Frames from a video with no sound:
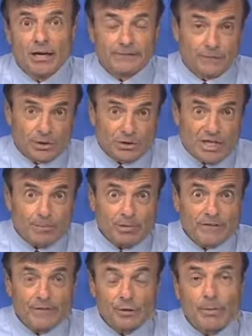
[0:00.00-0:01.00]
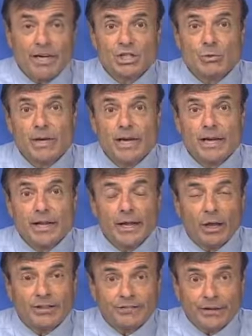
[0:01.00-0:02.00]
For example, if you're majoring in a
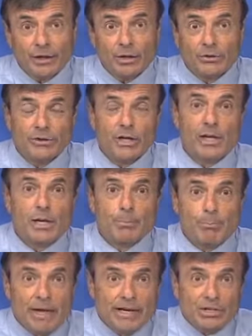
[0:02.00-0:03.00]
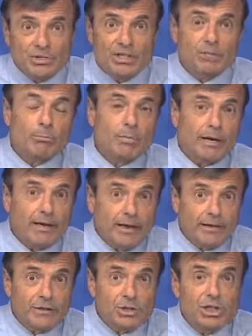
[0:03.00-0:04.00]
health field, medicine,
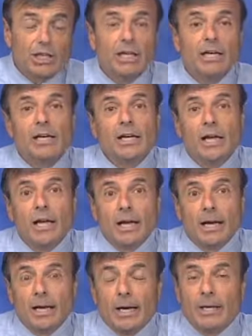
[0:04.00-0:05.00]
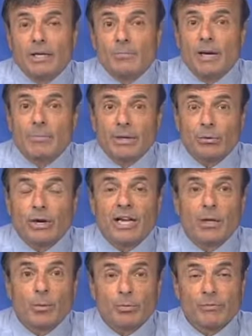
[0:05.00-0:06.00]
biology, you might be
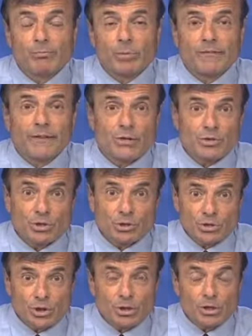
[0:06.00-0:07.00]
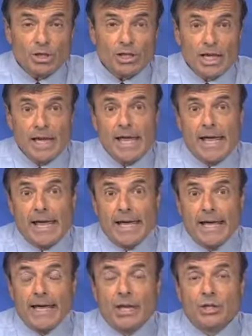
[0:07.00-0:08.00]
reading a professional journal
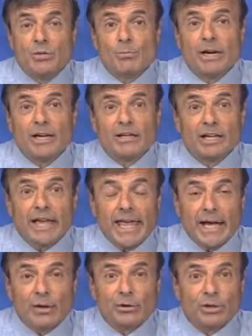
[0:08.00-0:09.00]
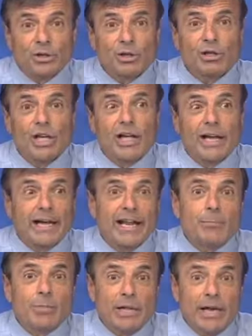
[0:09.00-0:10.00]
and you might encounter an
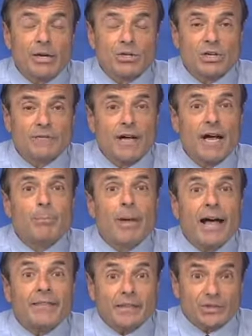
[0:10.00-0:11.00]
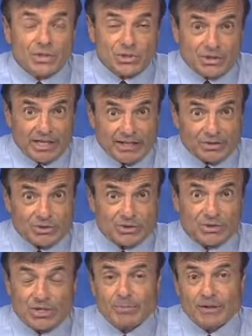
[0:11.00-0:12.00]
application of a hypothesis
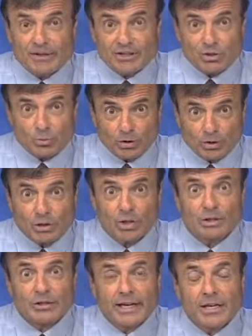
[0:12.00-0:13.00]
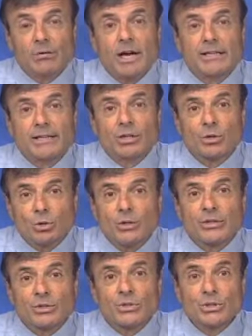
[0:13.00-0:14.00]
test, something that you would learn later on in the
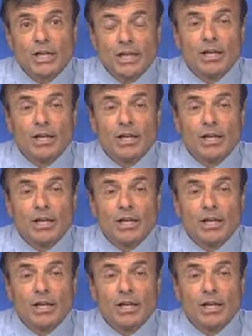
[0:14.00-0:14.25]
course.